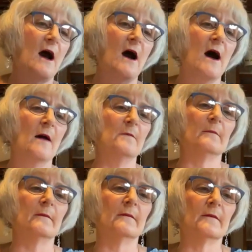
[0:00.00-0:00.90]

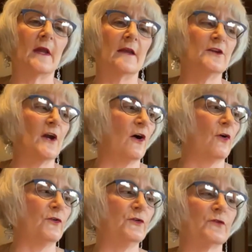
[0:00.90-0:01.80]
Um, you
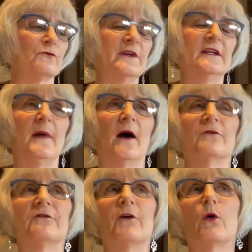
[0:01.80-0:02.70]
know, you can read about
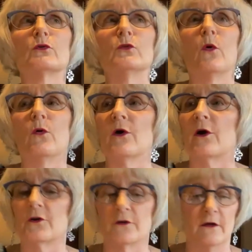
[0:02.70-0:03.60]

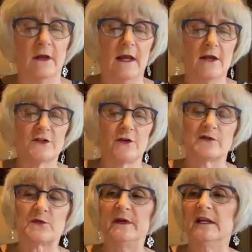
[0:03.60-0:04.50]
folklore. So I
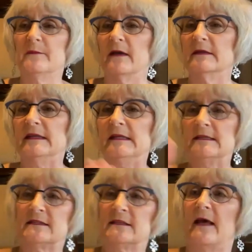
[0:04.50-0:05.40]
was reading about
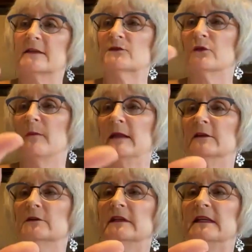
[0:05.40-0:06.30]
nisse, and that's what my
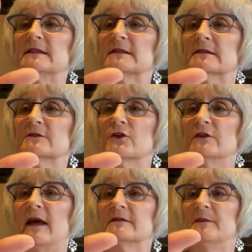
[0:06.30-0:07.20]
little nisse turned
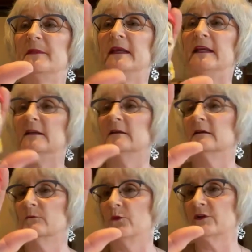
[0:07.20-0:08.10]
out to be,
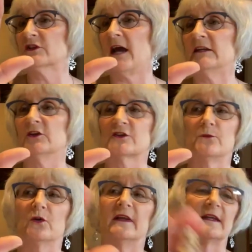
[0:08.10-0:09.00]
which kind of looks
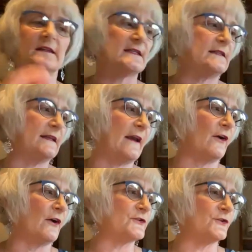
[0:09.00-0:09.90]
more like a Disney
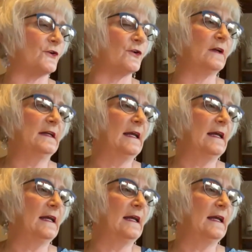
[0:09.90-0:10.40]
character.